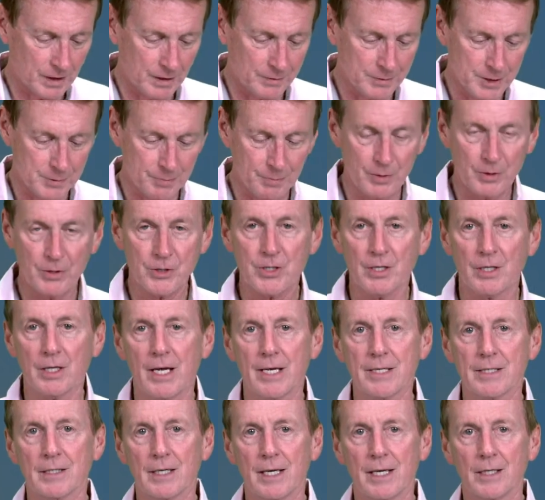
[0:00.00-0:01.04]

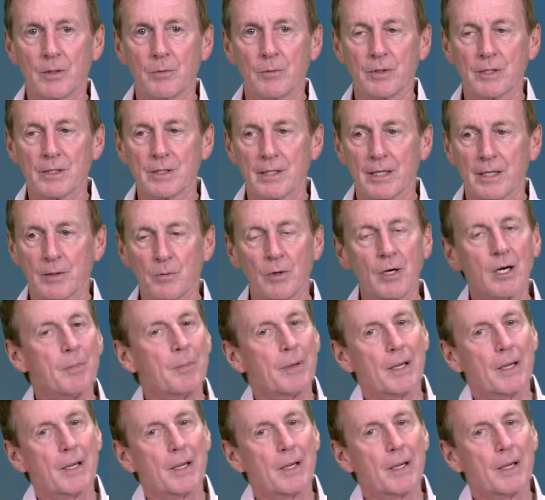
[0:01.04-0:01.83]
spiritualized language like, well,